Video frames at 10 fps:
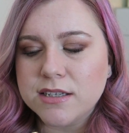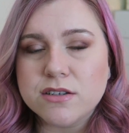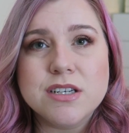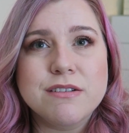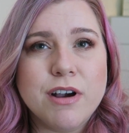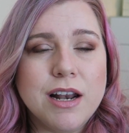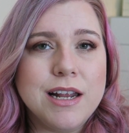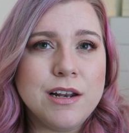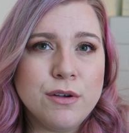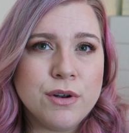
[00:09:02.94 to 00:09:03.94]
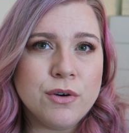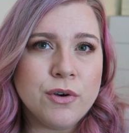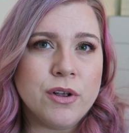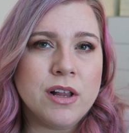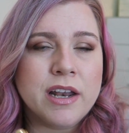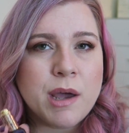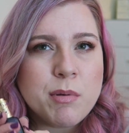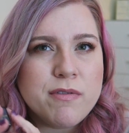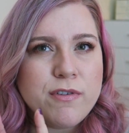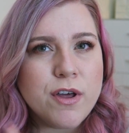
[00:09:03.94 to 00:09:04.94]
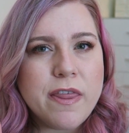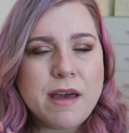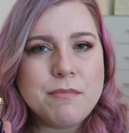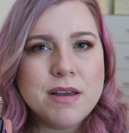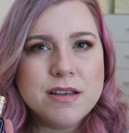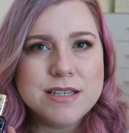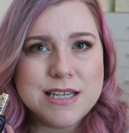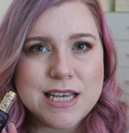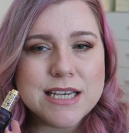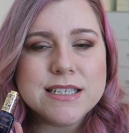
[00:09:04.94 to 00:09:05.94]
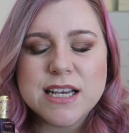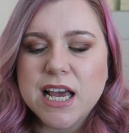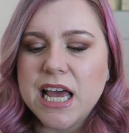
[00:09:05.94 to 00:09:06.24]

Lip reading: Sunday Riley Luna Oil, and I prefer them to this.